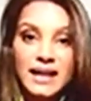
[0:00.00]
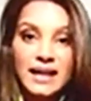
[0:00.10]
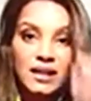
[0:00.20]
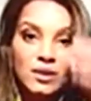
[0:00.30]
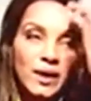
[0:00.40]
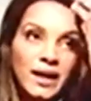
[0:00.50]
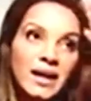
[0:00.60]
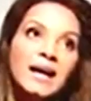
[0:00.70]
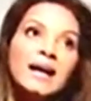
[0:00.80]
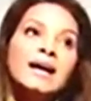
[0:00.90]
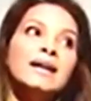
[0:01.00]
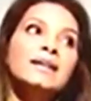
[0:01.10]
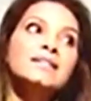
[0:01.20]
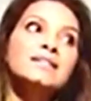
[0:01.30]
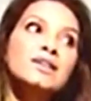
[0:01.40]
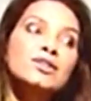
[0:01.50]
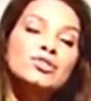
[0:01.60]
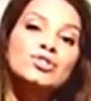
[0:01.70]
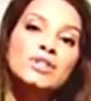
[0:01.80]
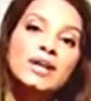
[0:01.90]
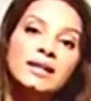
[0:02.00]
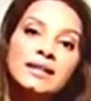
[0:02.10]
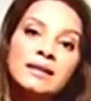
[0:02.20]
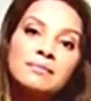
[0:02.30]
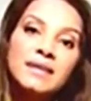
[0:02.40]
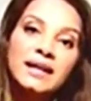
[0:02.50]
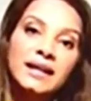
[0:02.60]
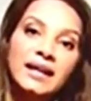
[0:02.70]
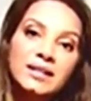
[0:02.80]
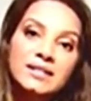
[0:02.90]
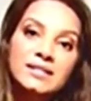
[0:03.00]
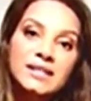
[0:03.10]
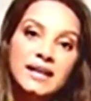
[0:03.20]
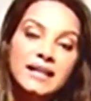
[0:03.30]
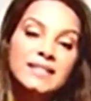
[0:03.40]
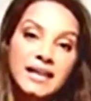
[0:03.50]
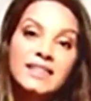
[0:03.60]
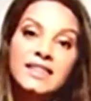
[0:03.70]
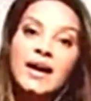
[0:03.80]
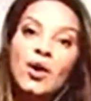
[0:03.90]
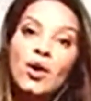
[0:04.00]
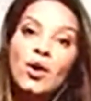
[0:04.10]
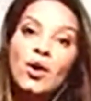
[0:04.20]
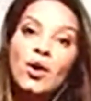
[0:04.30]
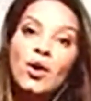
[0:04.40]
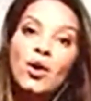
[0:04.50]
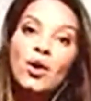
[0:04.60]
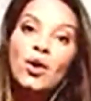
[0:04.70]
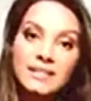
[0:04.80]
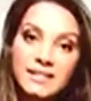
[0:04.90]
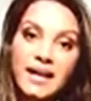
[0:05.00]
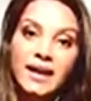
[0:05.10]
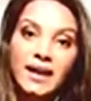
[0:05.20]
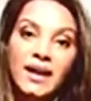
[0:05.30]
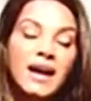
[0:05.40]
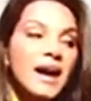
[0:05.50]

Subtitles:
this anyway, is to tell them that it's in their own benefit that it's there,